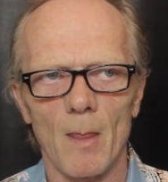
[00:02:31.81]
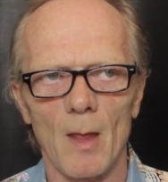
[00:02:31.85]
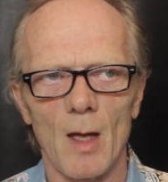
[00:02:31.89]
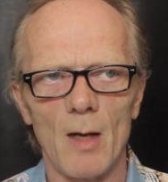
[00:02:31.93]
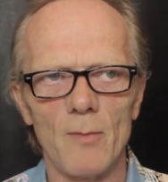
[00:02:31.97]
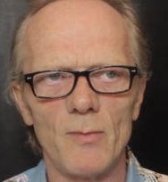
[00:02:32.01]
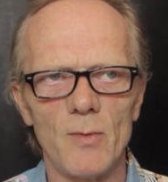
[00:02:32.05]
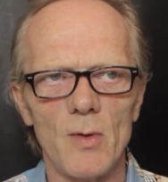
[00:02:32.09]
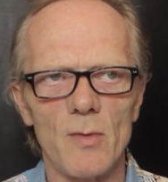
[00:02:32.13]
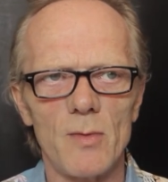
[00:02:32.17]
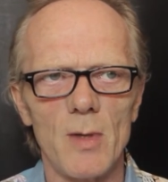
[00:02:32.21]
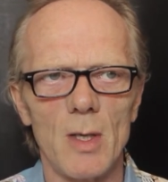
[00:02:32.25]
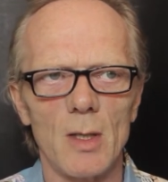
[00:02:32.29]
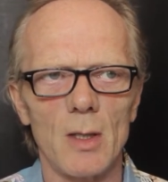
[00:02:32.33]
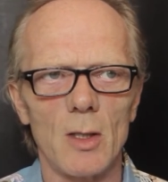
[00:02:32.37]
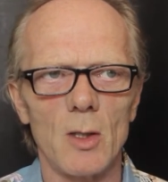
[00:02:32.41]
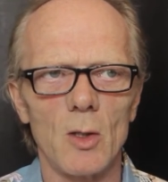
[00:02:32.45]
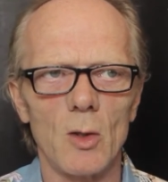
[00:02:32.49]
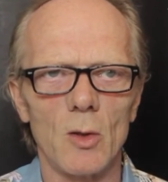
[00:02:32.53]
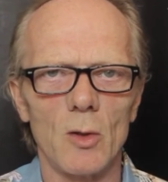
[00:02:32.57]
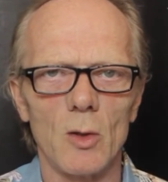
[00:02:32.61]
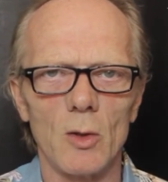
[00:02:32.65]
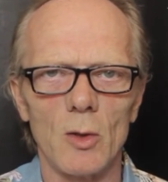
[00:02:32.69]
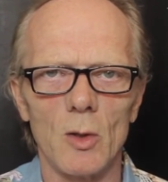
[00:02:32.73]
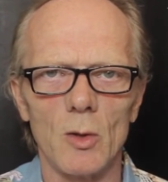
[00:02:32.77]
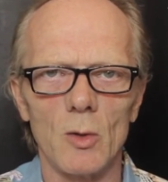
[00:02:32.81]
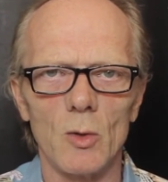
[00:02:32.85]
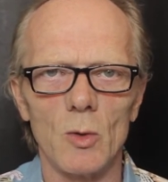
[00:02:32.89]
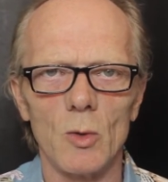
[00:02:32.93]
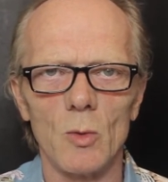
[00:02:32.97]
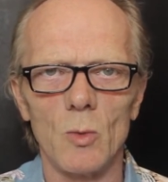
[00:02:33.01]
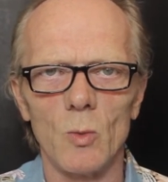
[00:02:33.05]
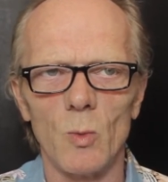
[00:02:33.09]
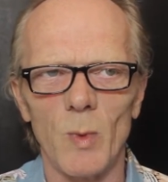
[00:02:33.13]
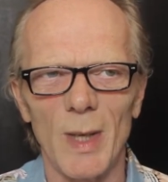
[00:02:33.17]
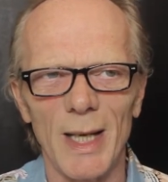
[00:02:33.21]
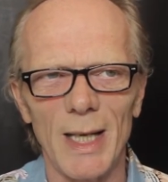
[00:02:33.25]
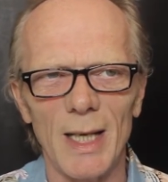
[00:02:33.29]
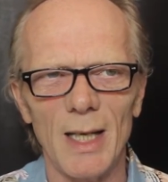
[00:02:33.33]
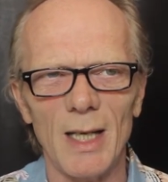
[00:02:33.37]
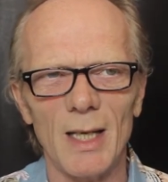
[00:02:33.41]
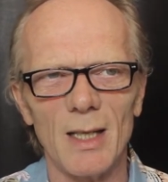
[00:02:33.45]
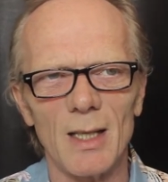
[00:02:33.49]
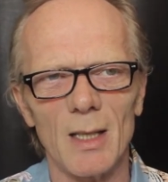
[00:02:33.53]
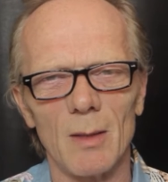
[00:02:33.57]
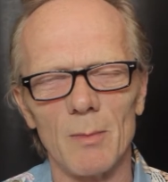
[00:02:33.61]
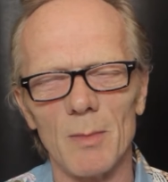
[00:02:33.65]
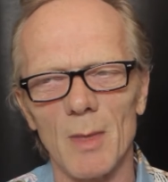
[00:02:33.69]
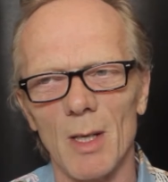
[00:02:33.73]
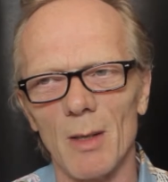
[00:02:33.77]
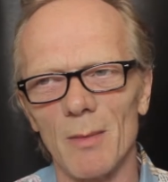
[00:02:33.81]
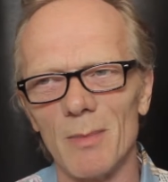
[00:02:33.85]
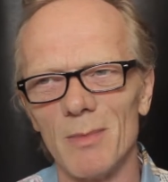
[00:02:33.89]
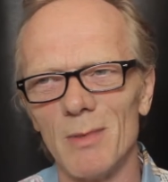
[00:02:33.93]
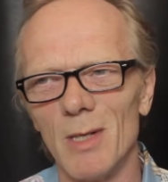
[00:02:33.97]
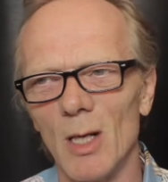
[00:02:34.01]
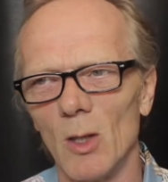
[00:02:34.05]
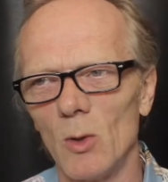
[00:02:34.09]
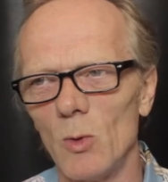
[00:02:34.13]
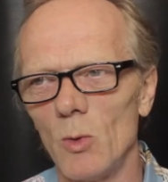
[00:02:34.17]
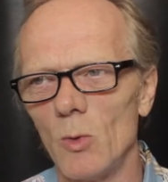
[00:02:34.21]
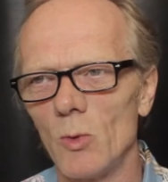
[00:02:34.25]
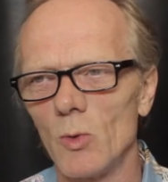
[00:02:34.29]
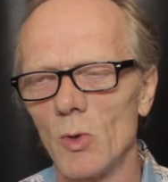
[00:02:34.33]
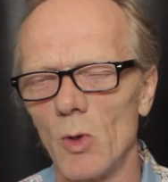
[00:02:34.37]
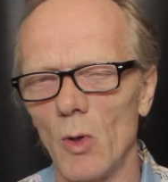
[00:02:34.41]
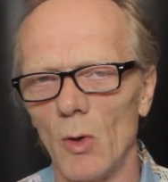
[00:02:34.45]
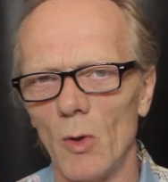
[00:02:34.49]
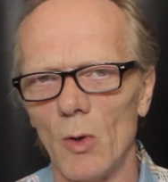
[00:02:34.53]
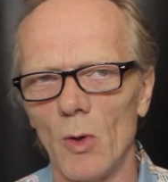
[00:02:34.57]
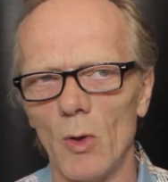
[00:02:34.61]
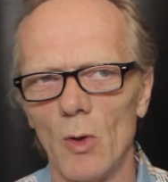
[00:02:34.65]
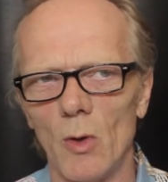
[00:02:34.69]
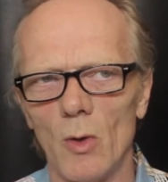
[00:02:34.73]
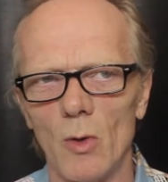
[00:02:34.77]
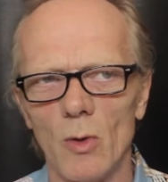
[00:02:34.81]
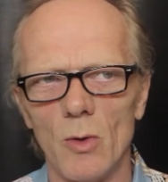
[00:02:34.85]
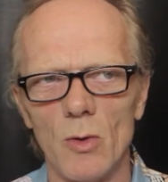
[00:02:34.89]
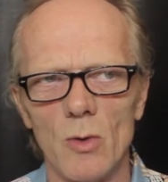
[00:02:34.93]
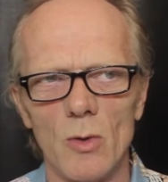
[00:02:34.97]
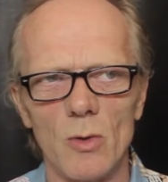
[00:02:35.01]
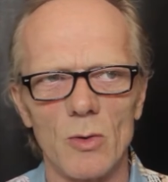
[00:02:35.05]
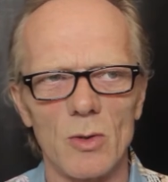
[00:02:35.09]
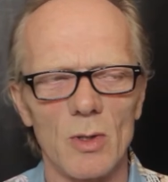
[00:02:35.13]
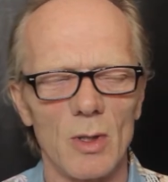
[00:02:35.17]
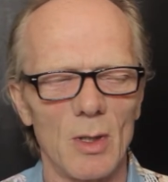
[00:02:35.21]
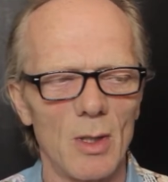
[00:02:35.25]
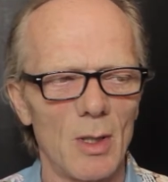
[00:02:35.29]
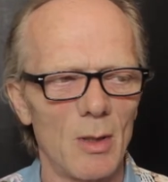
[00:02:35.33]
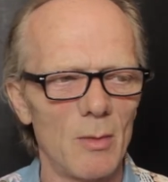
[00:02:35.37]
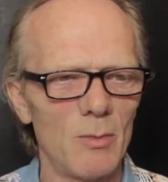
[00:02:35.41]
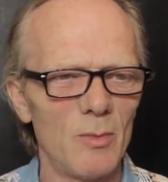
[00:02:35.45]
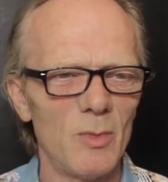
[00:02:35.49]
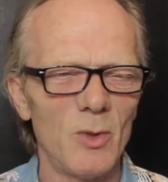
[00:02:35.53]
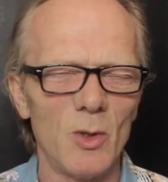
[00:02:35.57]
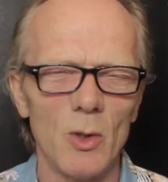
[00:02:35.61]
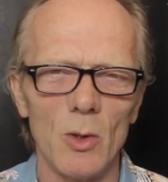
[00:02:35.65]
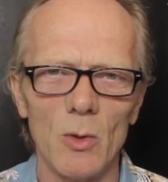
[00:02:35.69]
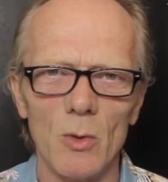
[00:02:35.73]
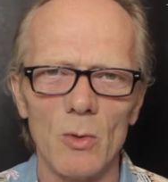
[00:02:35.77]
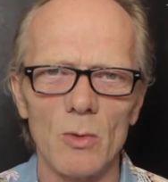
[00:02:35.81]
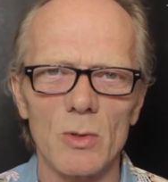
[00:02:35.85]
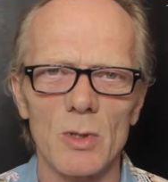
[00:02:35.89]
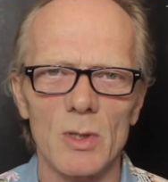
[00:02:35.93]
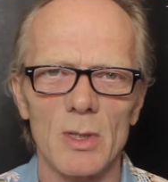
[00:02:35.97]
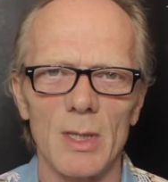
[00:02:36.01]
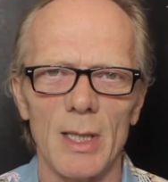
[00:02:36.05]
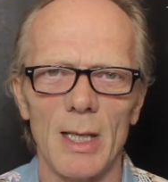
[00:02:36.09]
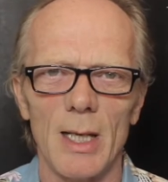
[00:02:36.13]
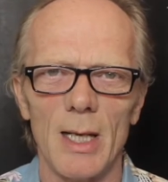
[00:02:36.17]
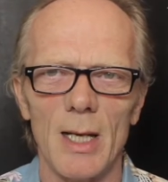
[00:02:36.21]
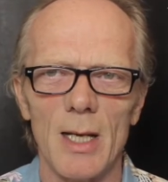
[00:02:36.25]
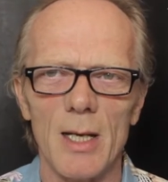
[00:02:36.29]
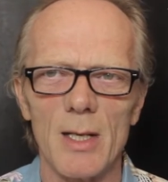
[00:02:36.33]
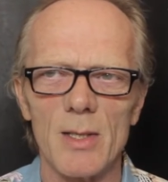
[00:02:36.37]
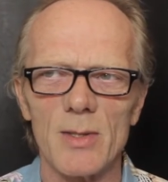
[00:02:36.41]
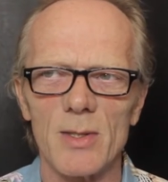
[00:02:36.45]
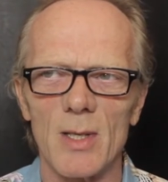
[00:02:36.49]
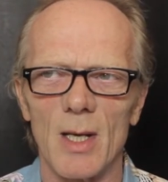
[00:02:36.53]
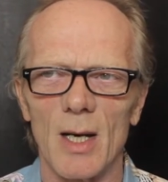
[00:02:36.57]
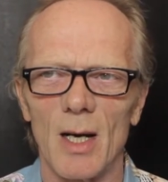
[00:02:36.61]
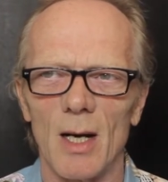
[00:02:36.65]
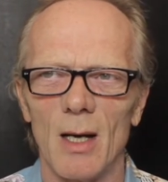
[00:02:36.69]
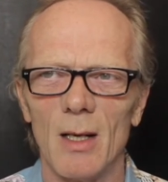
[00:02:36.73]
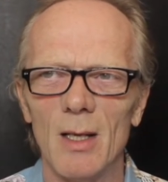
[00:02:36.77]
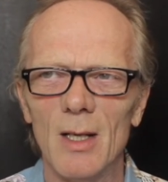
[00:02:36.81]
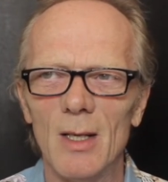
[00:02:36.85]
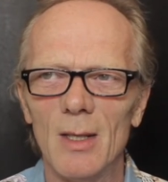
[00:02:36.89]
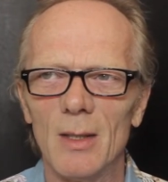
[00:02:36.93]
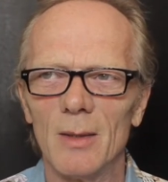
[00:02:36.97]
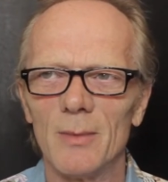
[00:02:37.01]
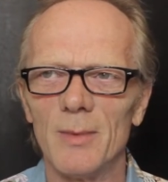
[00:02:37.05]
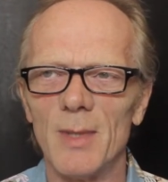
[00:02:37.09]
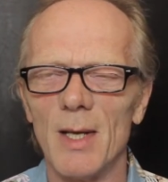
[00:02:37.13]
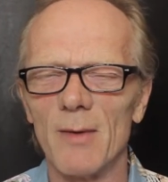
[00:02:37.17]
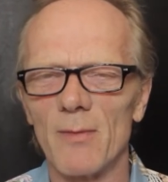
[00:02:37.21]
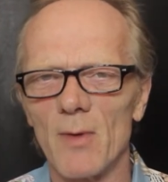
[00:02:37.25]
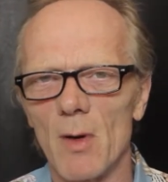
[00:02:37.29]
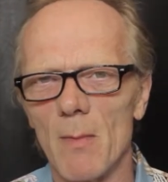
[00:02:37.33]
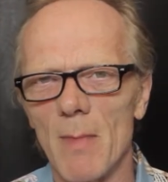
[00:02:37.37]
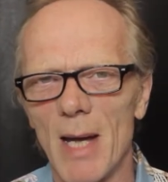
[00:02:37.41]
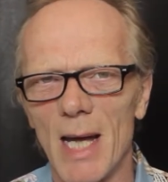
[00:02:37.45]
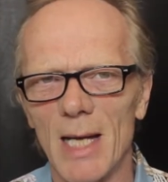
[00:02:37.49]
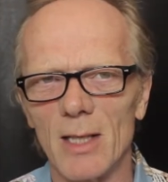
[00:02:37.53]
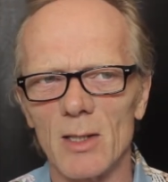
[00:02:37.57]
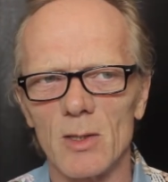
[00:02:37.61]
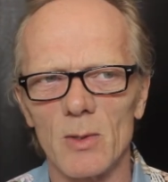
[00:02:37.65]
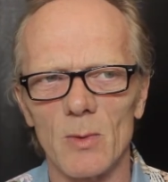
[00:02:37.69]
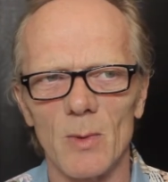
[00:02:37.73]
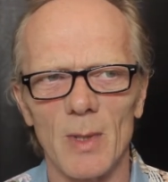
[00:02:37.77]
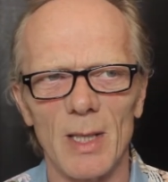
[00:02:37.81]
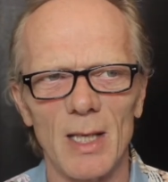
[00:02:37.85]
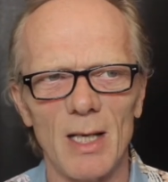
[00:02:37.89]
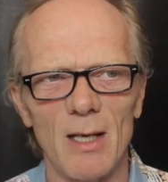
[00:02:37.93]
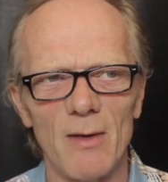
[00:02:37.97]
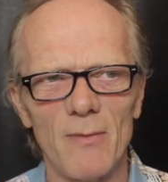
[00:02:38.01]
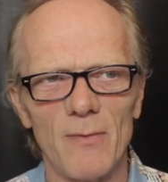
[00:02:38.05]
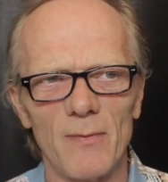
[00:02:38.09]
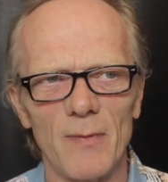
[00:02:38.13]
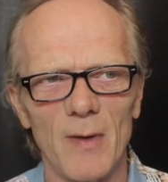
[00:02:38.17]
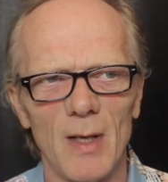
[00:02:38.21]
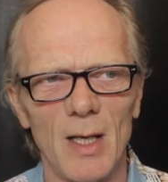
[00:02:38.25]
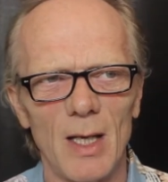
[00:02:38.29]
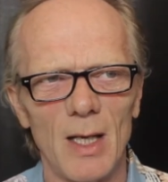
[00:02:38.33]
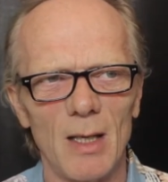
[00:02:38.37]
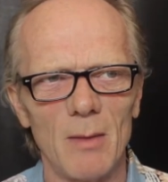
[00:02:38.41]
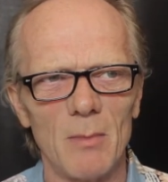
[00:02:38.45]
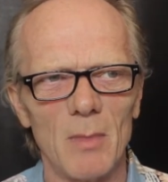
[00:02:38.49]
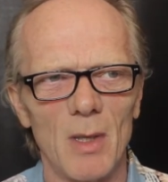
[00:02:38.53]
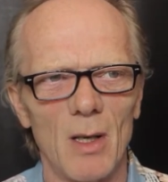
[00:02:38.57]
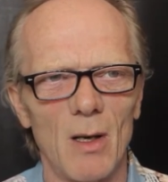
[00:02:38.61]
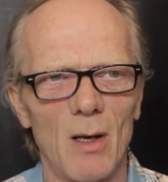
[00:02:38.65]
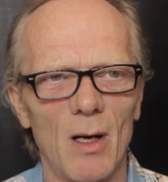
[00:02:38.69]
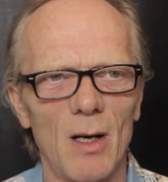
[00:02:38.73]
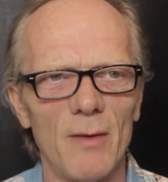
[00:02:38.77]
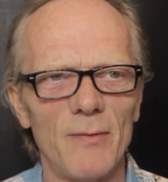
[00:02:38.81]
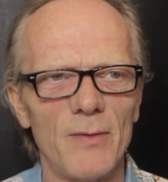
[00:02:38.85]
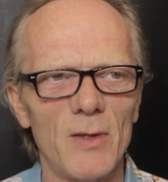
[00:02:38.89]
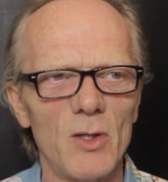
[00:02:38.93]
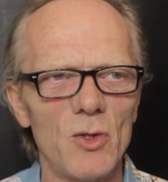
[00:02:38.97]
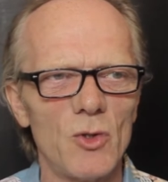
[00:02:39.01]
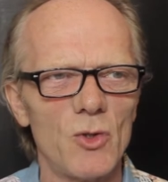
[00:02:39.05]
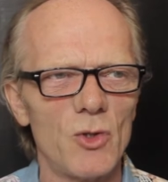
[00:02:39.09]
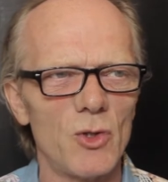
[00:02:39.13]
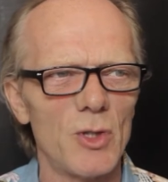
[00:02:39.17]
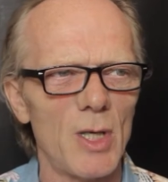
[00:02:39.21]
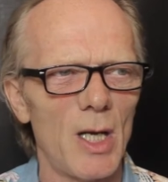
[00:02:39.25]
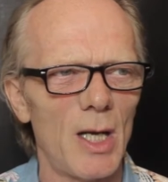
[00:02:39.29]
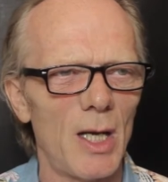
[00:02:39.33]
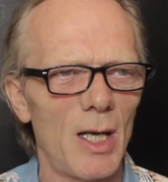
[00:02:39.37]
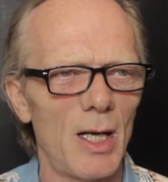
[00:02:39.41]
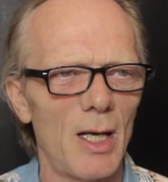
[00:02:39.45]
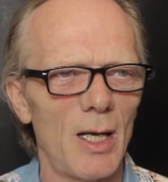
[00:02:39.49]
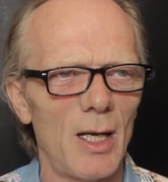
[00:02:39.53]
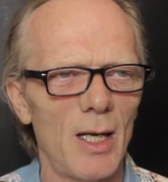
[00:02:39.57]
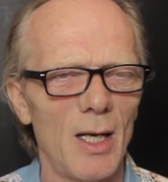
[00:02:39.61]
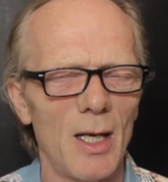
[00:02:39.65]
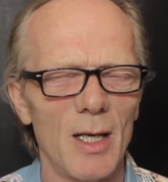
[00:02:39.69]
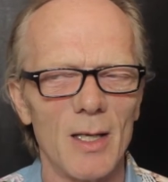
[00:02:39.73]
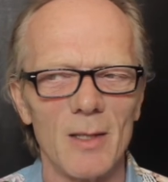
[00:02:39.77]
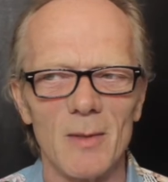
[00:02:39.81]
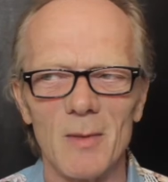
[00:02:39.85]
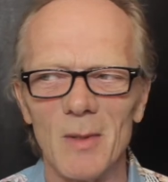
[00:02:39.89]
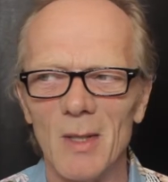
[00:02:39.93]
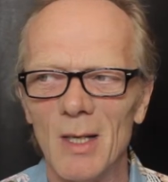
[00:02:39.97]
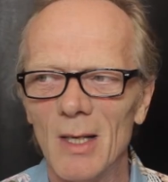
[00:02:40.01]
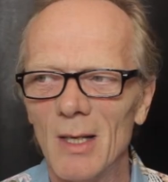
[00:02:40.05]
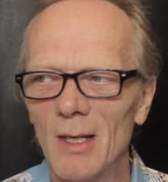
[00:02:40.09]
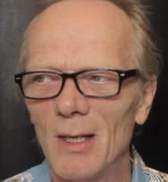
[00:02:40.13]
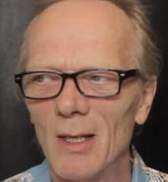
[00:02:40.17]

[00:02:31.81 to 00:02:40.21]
If you think you, that you're weak, I'm no good, and I'm useless, and I never amount to anything, my life is shit, and